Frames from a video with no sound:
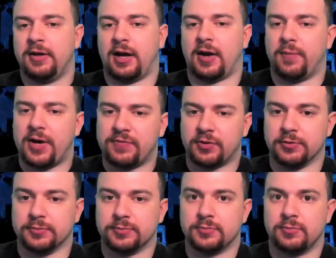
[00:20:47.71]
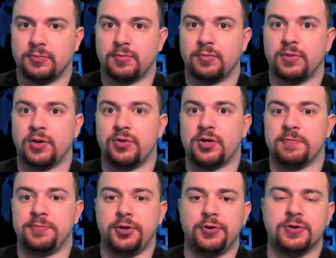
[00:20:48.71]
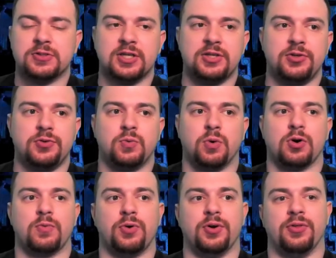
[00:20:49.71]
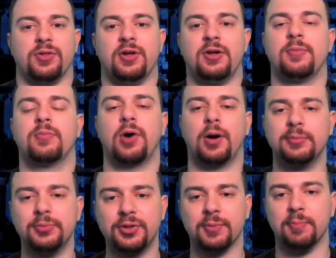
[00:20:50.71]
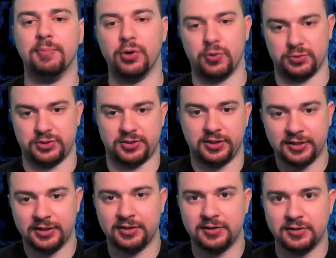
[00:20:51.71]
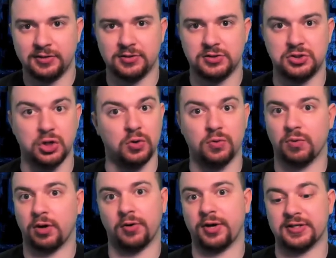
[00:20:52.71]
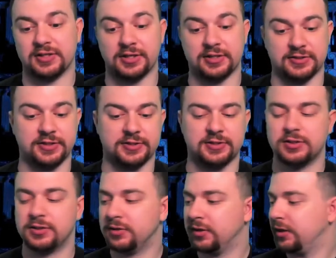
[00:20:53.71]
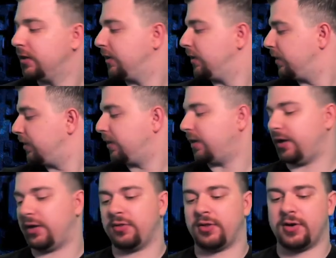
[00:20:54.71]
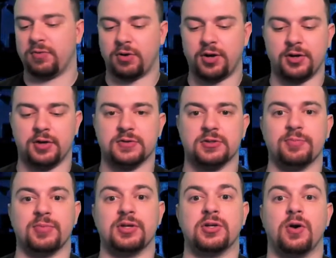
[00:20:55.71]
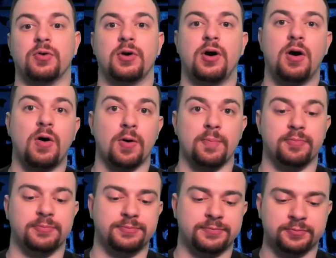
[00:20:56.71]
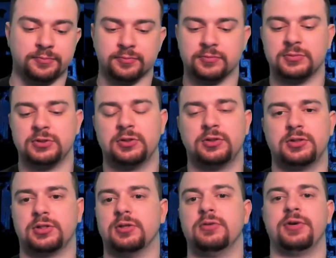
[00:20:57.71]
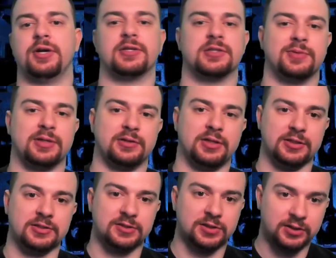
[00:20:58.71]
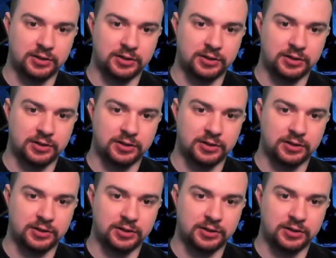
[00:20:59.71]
However, the computers that you work with probably the most don't run on x86. They run on something called ARM. So we had something like this.